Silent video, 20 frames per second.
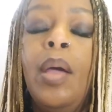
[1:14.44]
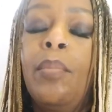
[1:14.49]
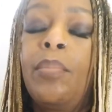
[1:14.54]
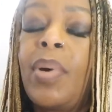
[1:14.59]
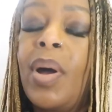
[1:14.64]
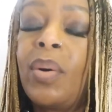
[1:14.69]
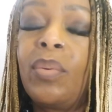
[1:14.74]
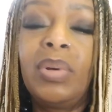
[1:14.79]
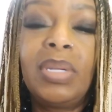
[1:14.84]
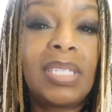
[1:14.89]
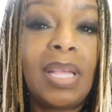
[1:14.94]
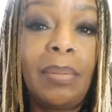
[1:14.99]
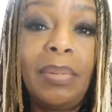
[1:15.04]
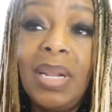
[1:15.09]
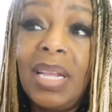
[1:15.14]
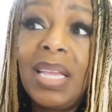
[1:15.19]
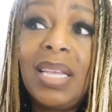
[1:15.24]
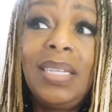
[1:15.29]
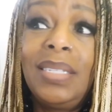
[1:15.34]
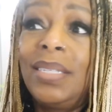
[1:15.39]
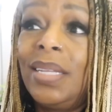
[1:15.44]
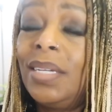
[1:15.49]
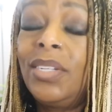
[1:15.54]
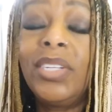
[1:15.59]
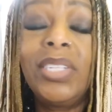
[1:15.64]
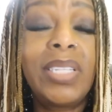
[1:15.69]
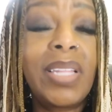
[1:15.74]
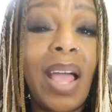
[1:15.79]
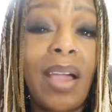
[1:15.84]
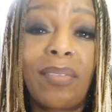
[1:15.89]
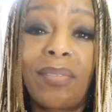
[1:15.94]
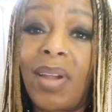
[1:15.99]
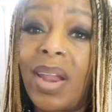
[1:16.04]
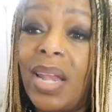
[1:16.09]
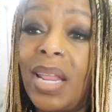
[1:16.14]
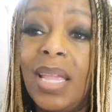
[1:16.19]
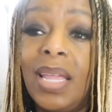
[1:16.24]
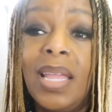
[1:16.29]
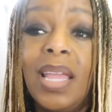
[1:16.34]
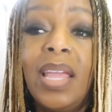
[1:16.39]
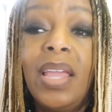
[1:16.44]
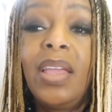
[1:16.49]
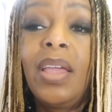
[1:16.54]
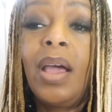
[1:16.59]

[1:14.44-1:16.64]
But with some of the kids, they're just not ready.